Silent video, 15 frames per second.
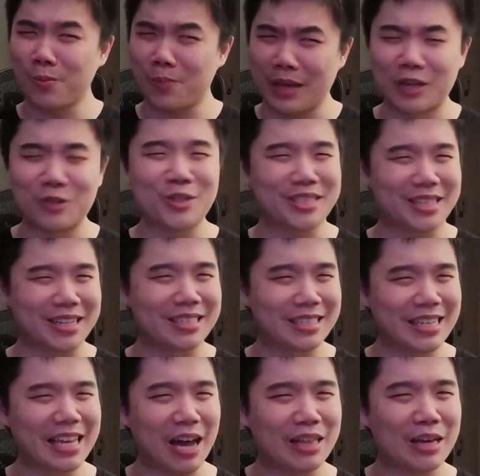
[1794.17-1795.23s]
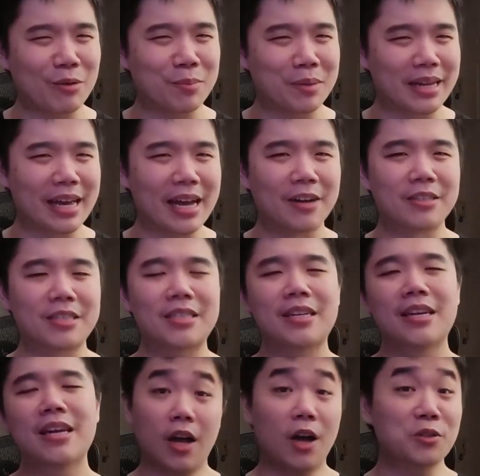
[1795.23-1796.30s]
be interested in seeing how that would play out.
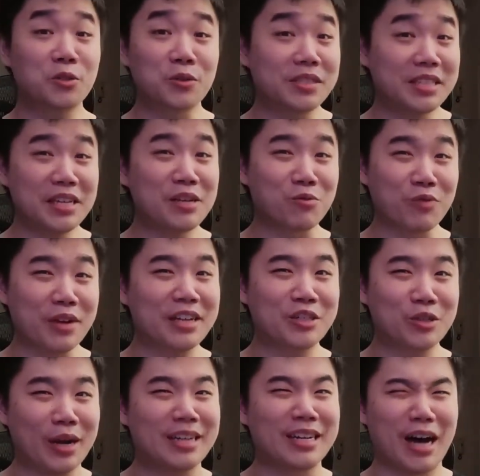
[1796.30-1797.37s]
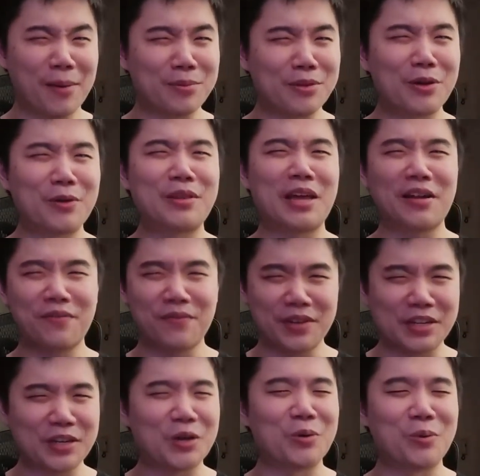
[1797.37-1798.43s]
Also, seeing Rick trying to upload that
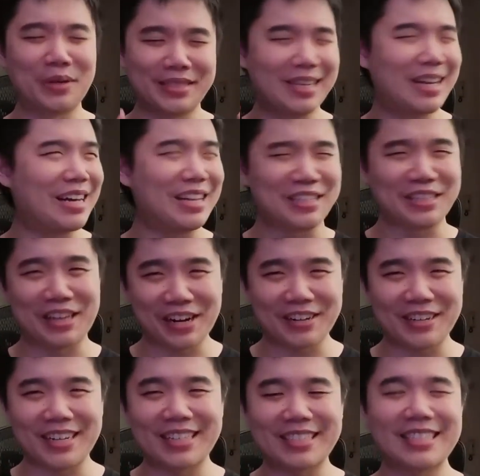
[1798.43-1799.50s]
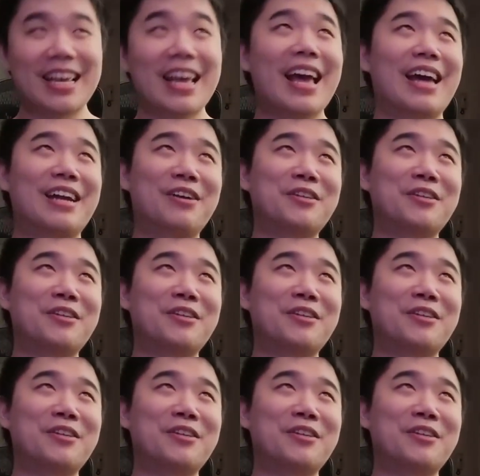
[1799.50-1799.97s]
video was hilarious, and